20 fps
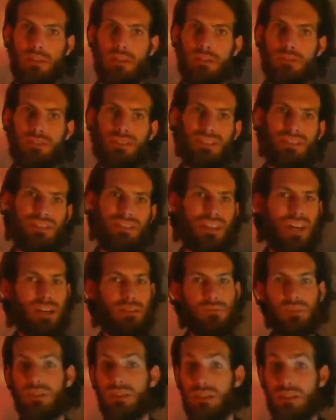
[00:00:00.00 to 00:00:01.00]
we are not
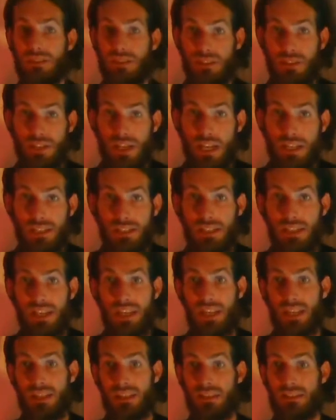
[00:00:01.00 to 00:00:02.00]
really suggesting
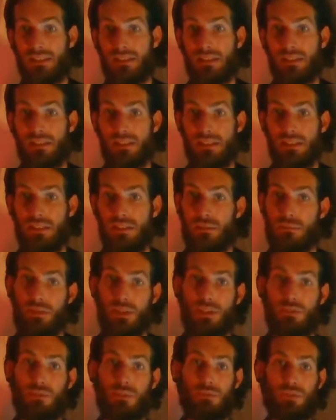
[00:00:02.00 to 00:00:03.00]
anything to the listener
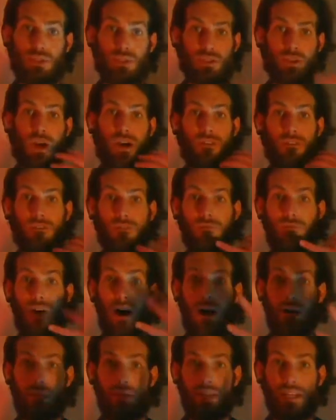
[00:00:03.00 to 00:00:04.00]
because we've just
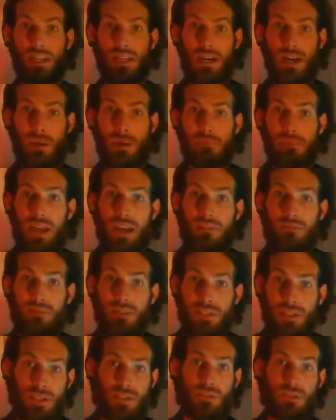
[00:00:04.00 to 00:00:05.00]
vomited up every
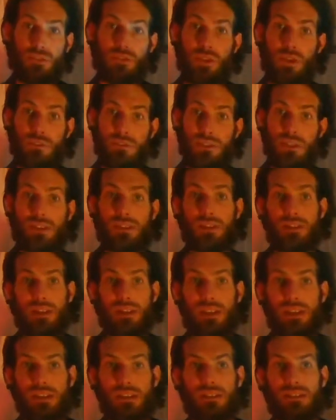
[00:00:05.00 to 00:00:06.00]
single note that there
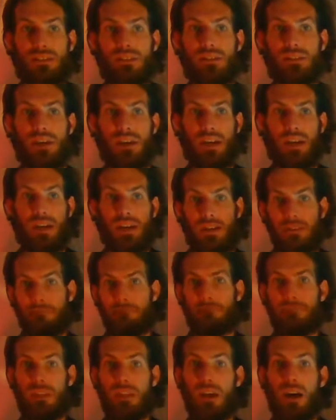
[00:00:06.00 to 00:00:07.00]
is.
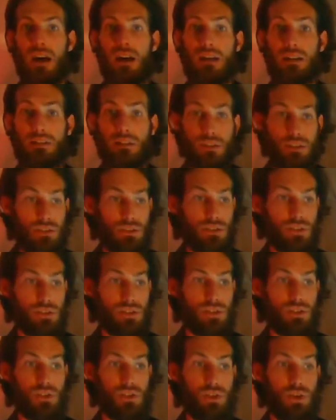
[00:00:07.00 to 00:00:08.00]

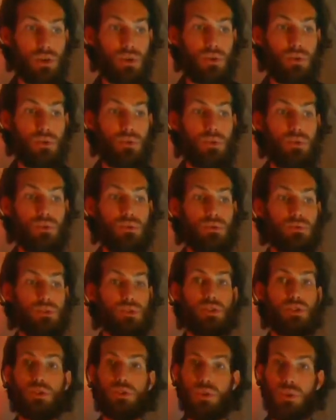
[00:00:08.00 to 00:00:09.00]
There's no
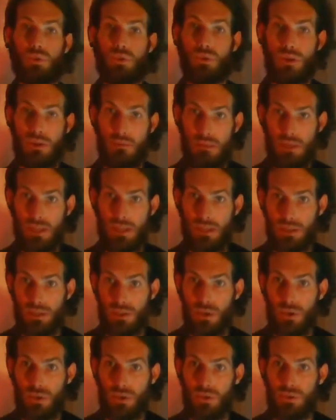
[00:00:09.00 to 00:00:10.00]
story being
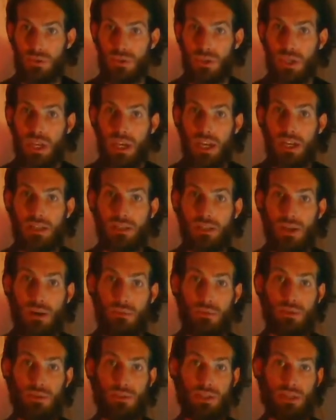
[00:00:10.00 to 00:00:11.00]
told. It's
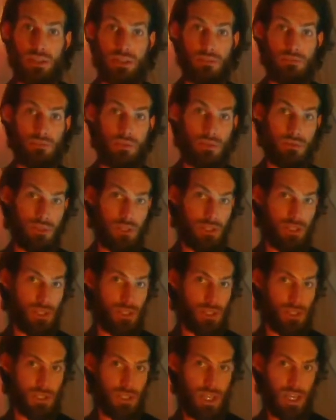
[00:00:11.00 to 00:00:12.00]
almost as if we were to
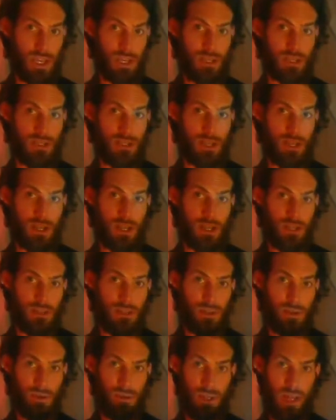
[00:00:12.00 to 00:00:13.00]
just take
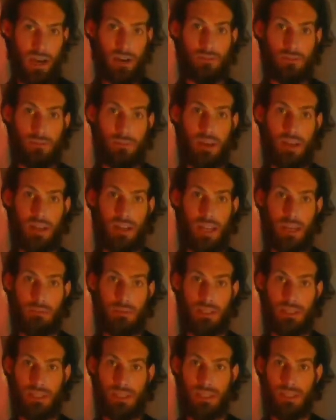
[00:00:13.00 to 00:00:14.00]
the whole alphabet, A,
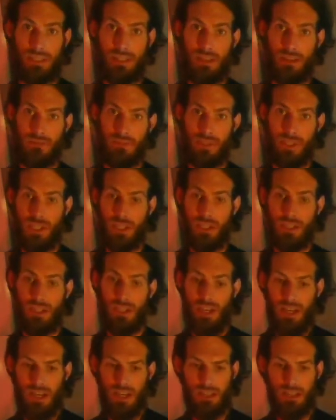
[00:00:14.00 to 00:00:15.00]
B, C, D, E, F, G,
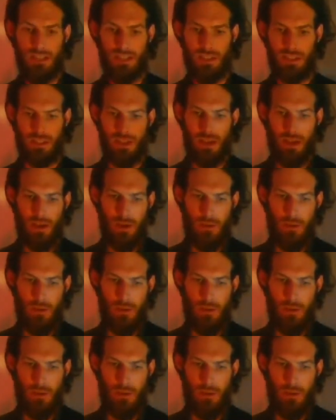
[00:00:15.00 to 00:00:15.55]
and just